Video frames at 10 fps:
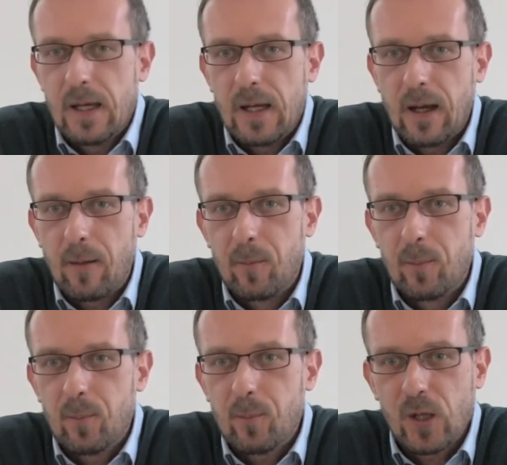
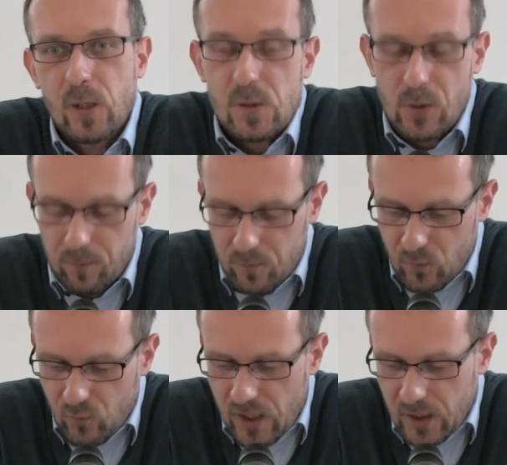But it also
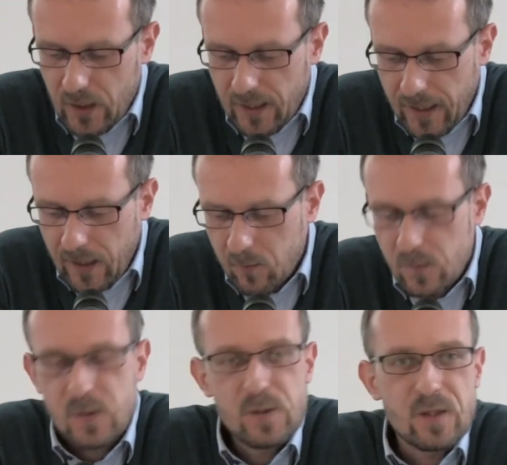
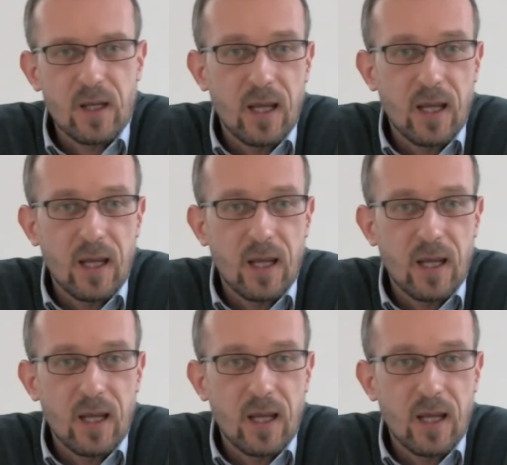reclaims